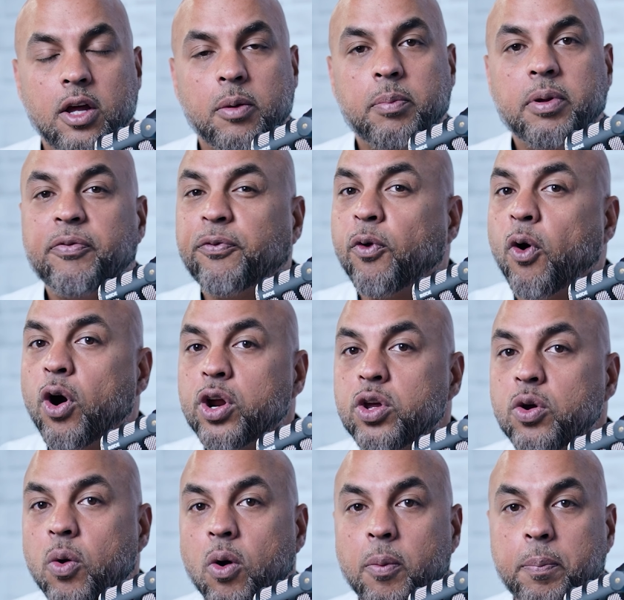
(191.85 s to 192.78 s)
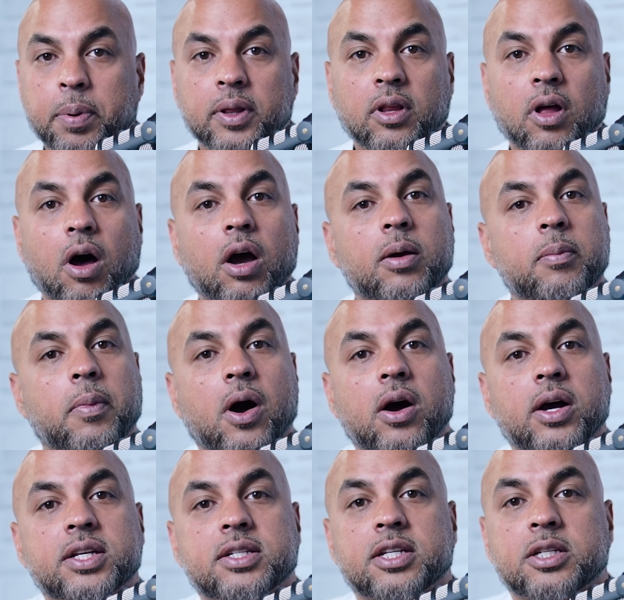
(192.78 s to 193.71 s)
Before you open lock
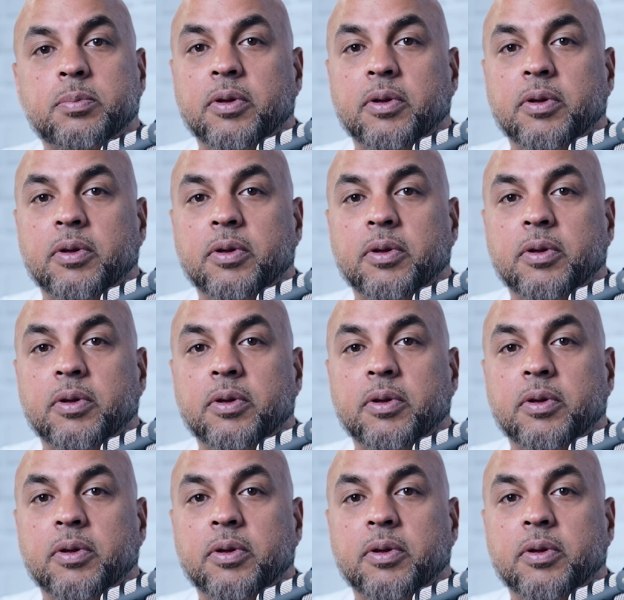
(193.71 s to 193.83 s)
boxes,